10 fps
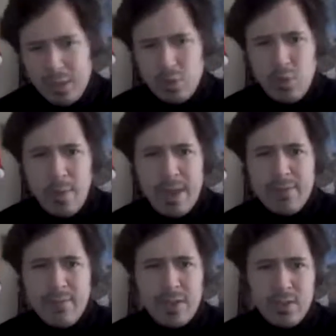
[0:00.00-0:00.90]
I could go back
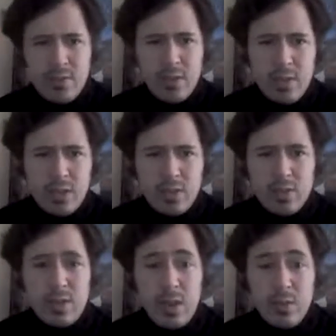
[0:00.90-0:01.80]
and fix a few things,
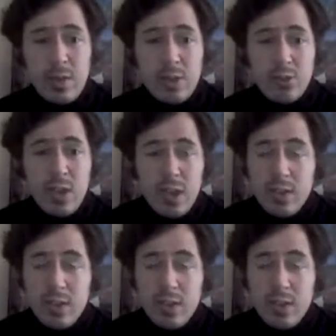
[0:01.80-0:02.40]
because they are rushed.